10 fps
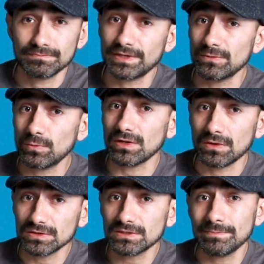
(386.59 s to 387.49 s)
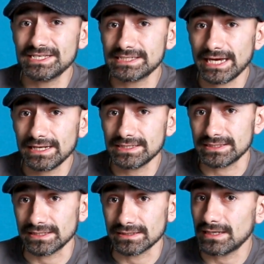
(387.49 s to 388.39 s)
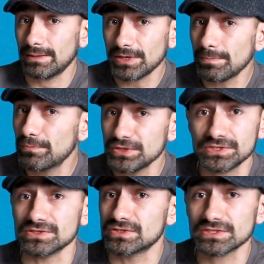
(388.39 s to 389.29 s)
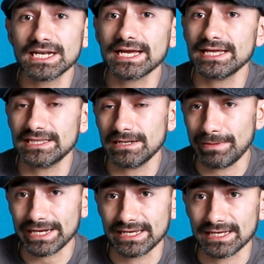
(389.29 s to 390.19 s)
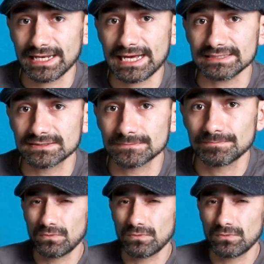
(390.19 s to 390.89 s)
But it will also be challenging. I'm going to push you just like I did back in class.